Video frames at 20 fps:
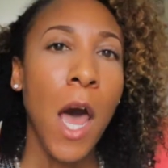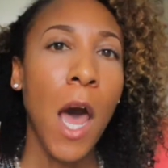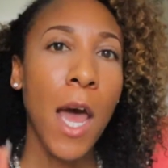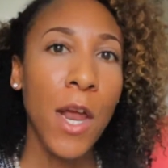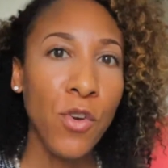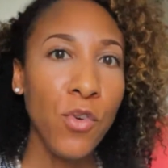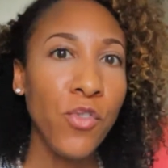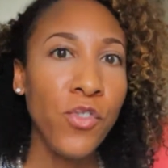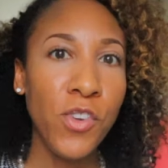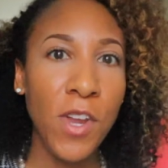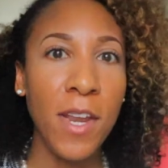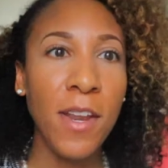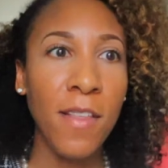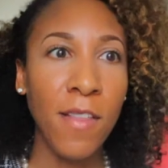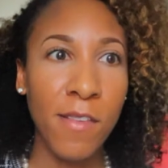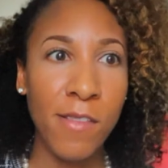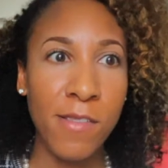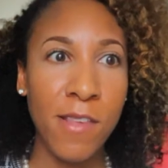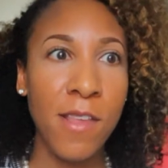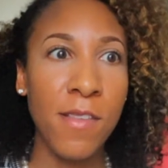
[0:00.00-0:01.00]
Understanding
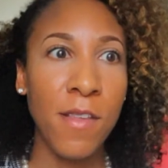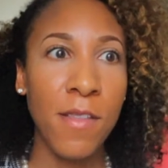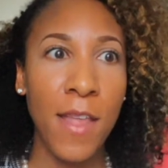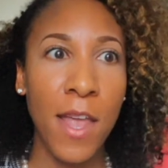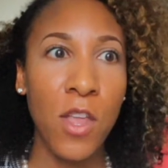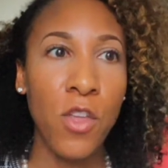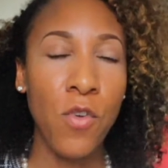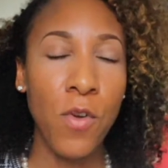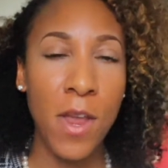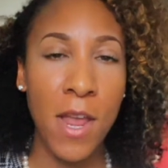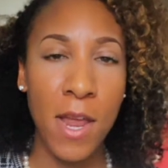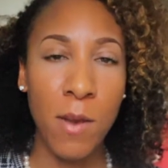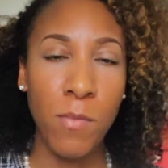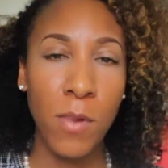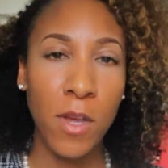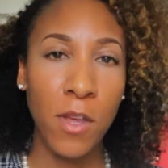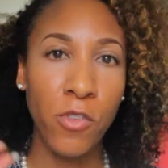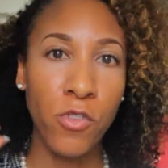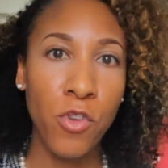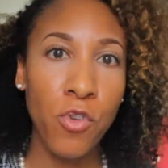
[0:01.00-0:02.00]
the season that you're in,
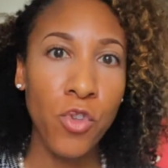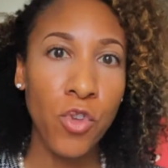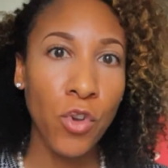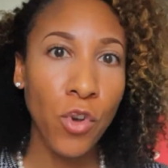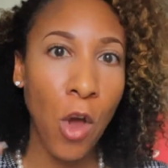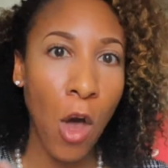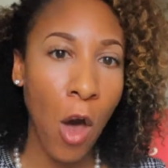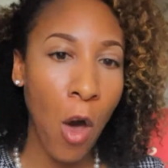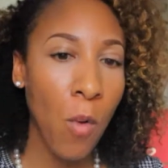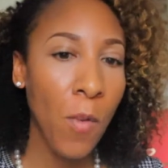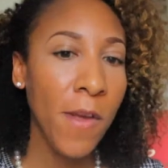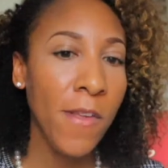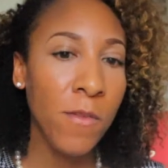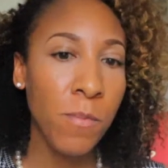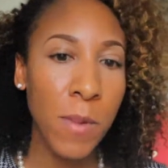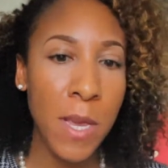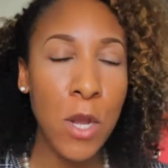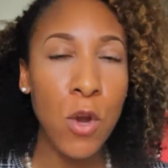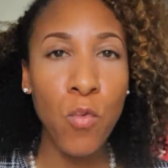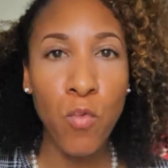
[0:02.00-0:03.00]
because you should always
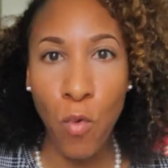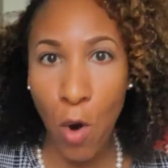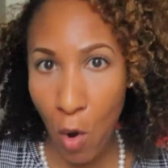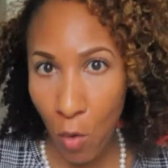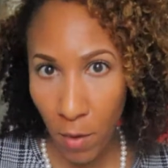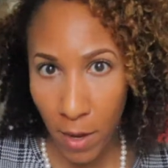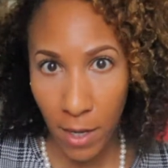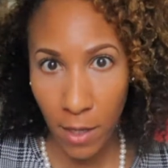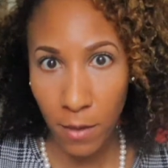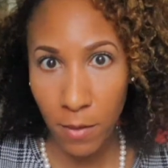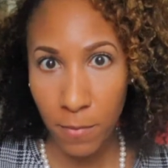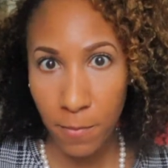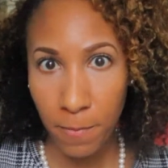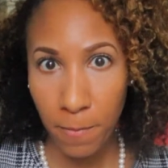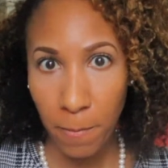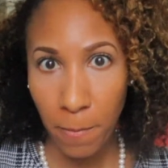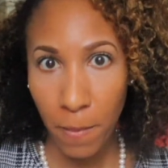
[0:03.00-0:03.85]
be growing.